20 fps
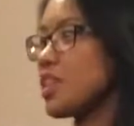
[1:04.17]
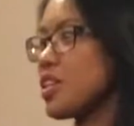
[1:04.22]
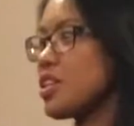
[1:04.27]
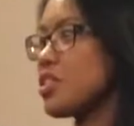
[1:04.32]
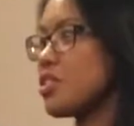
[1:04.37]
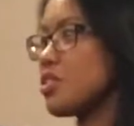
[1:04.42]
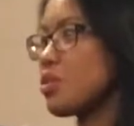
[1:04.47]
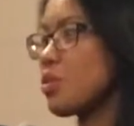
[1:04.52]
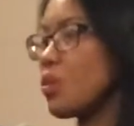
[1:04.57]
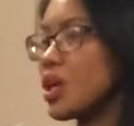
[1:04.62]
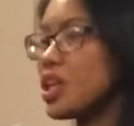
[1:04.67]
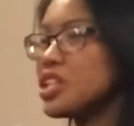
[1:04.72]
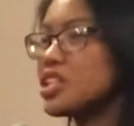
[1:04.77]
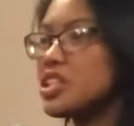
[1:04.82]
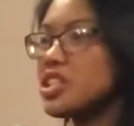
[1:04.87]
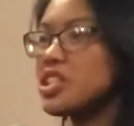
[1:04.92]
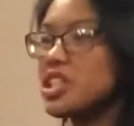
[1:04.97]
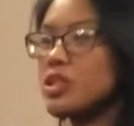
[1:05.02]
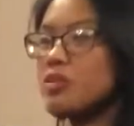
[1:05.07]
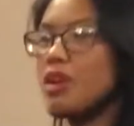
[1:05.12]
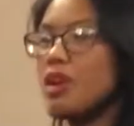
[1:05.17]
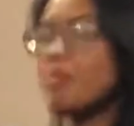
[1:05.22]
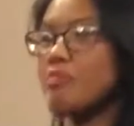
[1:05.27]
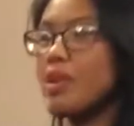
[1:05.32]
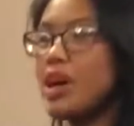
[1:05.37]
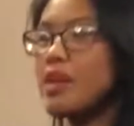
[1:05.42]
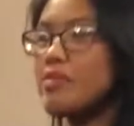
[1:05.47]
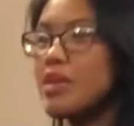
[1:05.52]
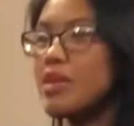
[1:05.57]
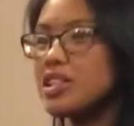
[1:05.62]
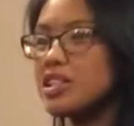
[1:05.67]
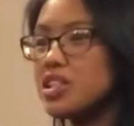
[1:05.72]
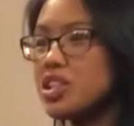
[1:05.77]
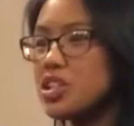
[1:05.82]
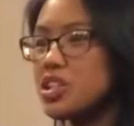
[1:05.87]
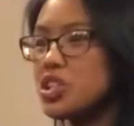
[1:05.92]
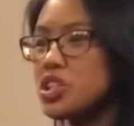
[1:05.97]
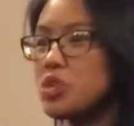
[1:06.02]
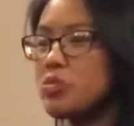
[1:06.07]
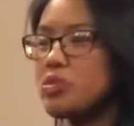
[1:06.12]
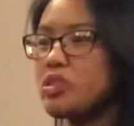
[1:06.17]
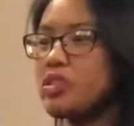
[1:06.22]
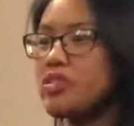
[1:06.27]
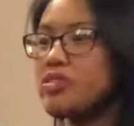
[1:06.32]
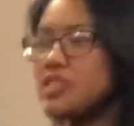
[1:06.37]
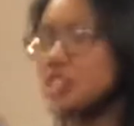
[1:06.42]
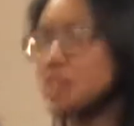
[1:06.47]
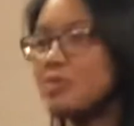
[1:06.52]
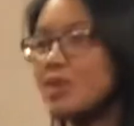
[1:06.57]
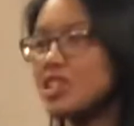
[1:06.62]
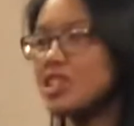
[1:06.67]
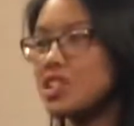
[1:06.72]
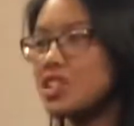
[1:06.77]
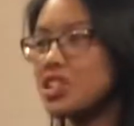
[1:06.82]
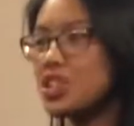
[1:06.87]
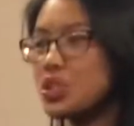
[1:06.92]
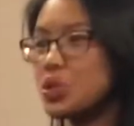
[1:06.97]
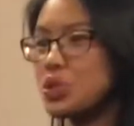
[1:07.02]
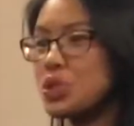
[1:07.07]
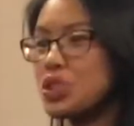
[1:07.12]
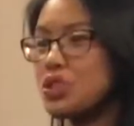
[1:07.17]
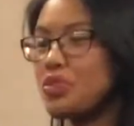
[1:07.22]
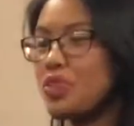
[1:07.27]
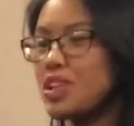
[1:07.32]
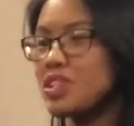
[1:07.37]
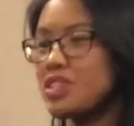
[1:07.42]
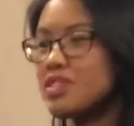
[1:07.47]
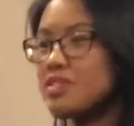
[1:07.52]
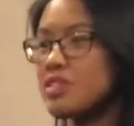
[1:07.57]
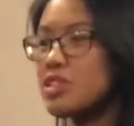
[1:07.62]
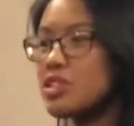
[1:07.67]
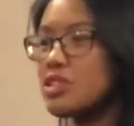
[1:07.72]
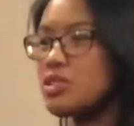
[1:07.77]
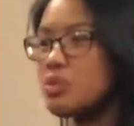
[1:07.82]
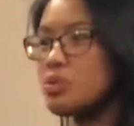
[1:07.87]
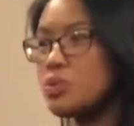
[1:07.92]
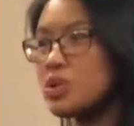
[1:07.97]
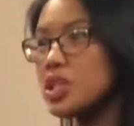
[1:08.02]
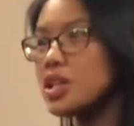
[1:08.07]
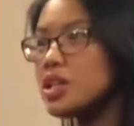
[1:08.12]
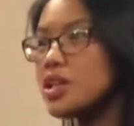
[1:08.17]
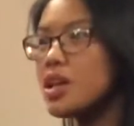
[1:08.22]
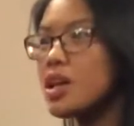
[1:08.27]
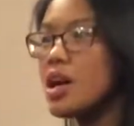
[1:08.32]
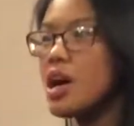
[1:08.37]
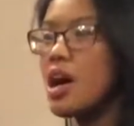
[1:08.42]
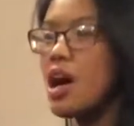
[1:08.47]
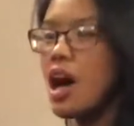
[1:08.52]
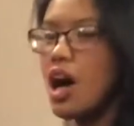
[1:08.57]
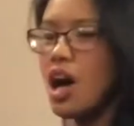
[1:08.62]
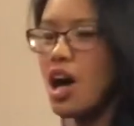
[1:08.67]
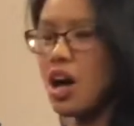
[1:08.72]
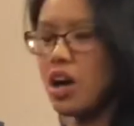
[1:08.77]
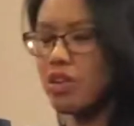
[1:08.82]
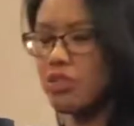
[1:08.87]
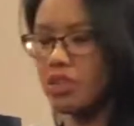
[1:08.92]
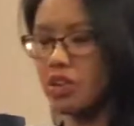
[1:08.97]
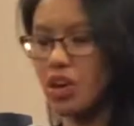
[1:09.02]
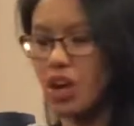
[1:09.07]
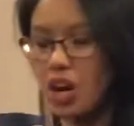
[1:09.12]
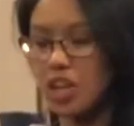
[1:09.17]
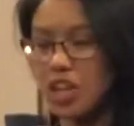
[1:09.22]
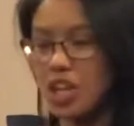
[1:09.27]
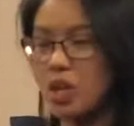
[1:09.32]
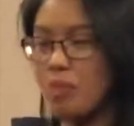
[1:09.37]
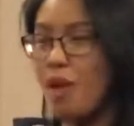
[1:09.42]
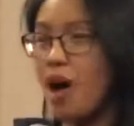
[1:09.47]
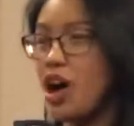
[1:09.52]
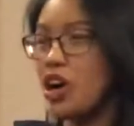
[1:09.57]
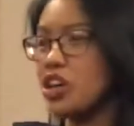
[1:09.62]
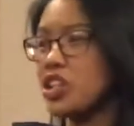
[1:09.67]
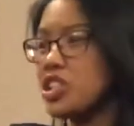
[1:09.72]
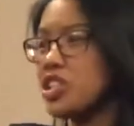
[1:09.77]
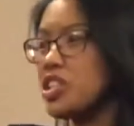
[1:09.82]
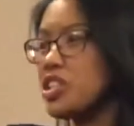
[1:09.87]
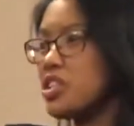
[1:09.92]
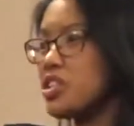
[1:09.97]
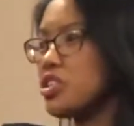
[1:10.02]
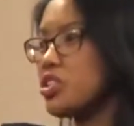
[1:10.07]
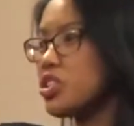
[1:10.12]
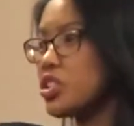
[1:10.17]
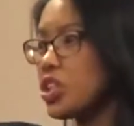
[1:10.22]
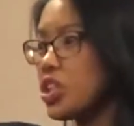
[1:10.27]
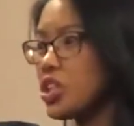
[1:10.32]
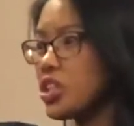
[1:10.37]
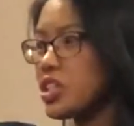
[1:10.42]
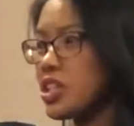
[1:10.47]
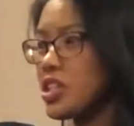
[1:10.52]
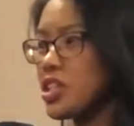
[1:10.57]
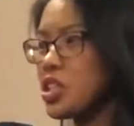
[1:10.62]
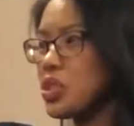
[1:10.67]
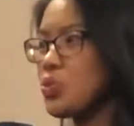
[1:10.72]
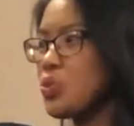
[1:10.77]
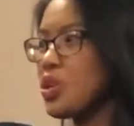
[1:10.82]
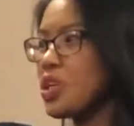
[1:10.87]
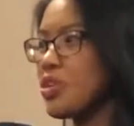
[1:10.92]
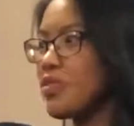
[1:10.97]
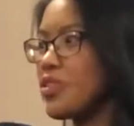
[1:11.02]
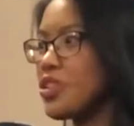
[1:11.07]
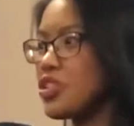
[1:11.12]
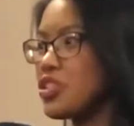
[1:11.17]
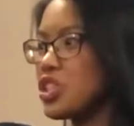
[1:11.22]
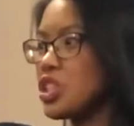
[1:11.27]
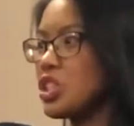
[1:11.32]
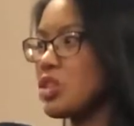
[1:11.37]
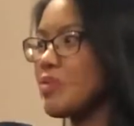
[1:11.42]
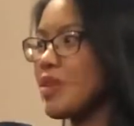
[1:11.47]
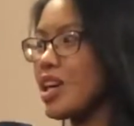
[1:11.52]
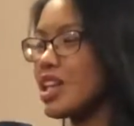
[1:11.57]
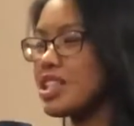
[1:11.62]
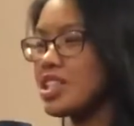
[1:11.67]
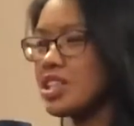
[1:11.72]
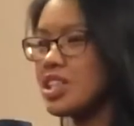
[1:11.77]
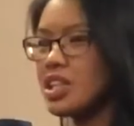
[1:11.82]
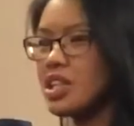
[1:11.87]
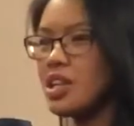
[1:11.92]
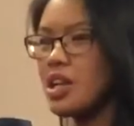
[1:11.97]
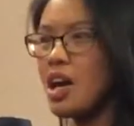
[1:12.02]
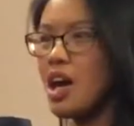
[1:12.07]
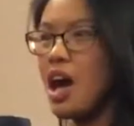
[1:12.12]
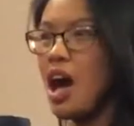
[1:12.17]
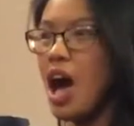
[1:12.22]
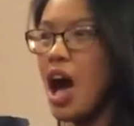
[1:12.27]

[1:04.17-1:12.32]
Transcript: any questions about my message, the previous message, or the rest of this week regarding hypocrisy in the church and this week of introspection,